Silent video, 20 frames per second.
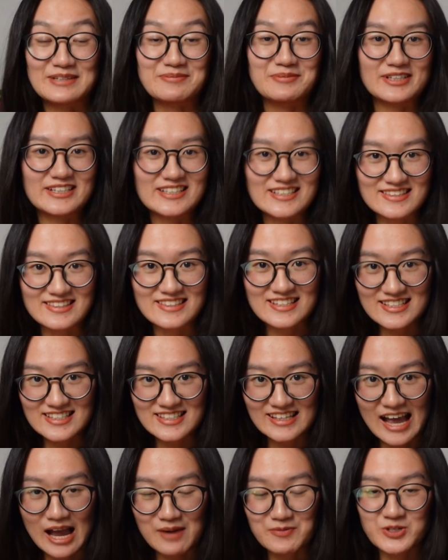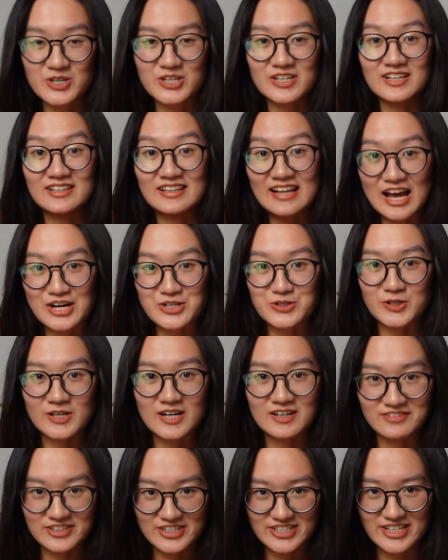Because this captures a natural
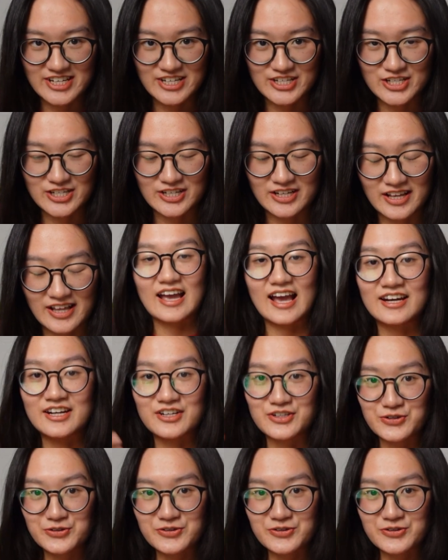conversation and a